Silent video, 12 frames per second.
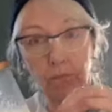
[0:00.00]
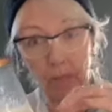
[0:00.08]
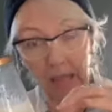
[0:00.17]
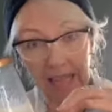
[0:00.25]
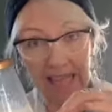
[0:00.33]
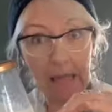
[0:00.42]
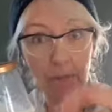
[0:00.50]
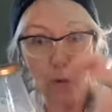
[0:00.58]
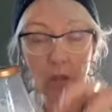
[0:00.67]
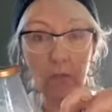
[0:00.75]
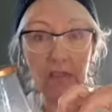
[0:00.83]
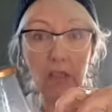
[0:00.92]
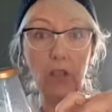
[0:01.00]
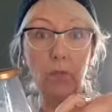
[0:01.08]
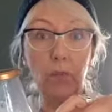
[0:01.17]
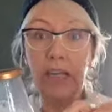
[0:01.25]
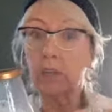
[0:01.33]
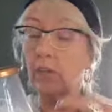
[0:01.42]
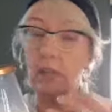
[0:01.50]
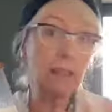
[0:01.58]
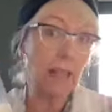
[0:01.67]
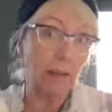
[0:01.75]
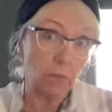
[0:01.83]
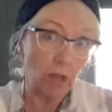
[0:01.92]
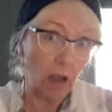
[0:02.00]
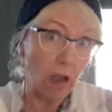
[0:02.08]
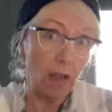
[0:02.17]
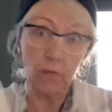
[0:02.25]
again, put them into the blender at the same time,